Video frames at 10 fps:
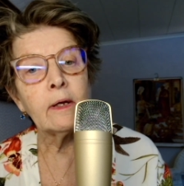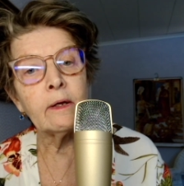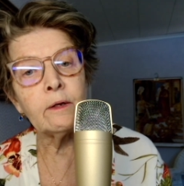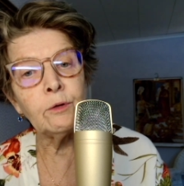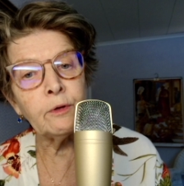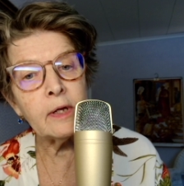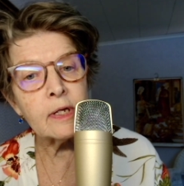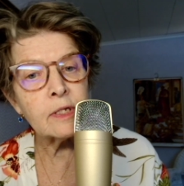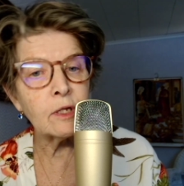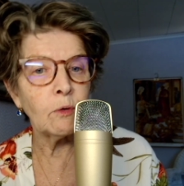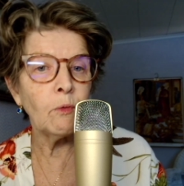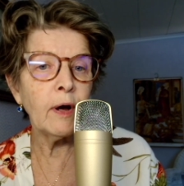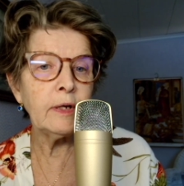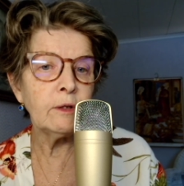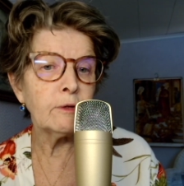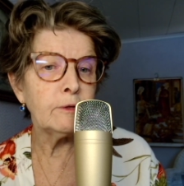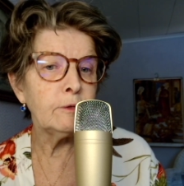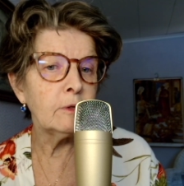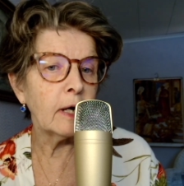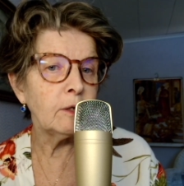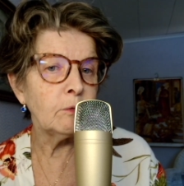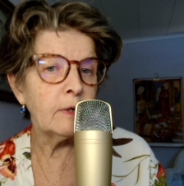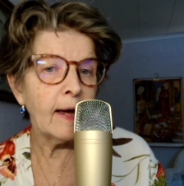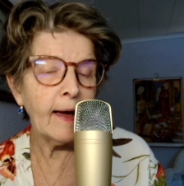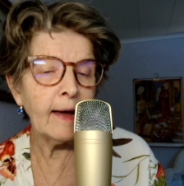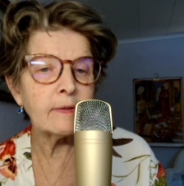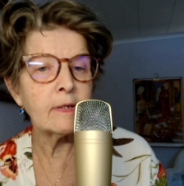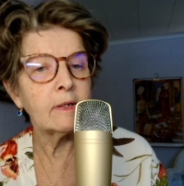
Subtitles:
do this, and why didn't I do that,